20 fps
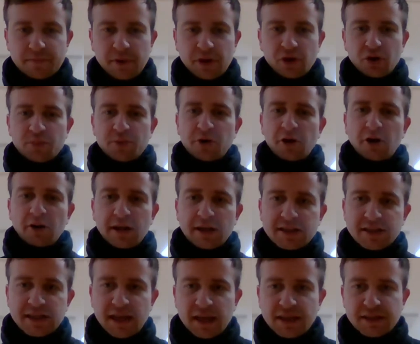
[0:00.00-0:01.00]
I hope you're all
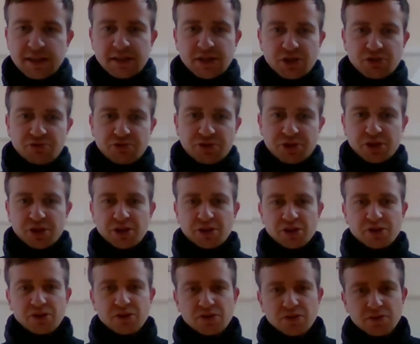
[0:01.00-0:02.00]
excited to return
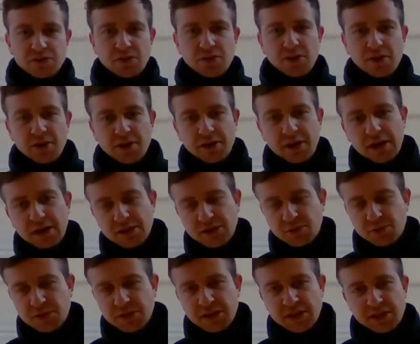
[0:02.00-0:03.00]
to school
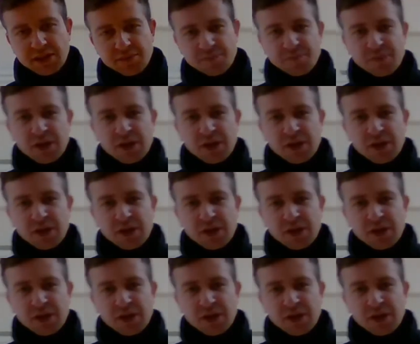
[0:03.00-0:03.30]
next week.